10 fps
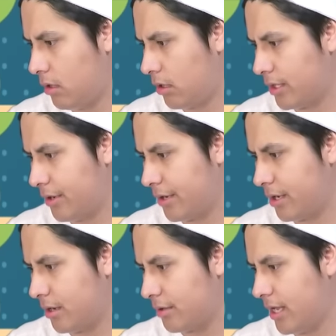Oh, there we
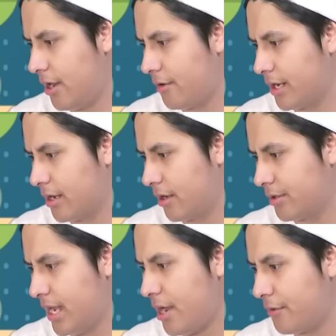go. There we
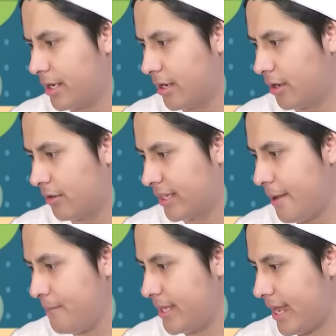go. There we go.
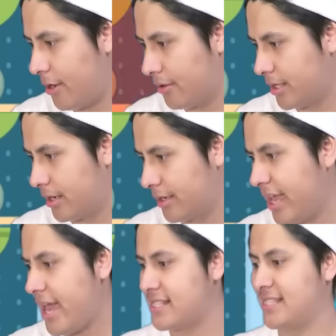Get me out of there.
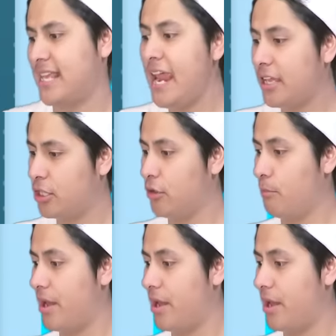Yes, thank you,